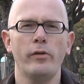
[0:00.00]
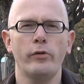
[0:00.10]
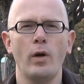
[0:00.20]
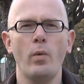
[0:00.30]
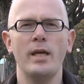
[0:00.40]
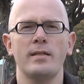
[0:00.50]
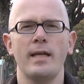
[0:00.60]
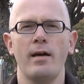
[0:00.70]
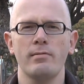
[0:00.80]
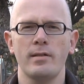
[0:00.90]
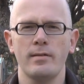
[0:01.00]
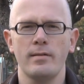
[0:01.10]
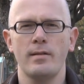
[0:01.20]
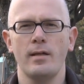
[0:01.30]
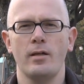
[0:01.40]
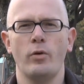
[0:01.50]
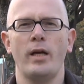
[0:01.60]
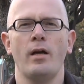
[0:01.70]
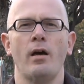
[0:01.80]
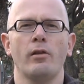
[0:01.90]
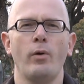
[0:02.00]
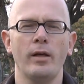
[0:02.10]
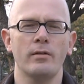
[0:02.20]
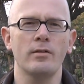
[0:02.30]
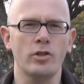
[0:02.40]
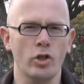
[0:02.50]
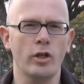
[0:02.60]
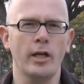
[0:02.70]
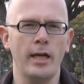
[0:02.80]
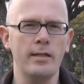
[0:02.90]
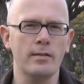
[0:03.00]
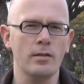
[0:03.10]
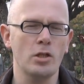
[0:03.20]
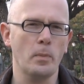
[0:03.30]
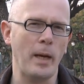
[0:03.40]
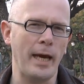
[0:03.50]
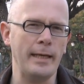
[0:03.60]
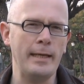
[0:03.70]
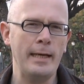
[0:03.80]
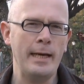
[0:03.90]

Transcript: Three weeks now since the great earthquake that shook eastern Japan,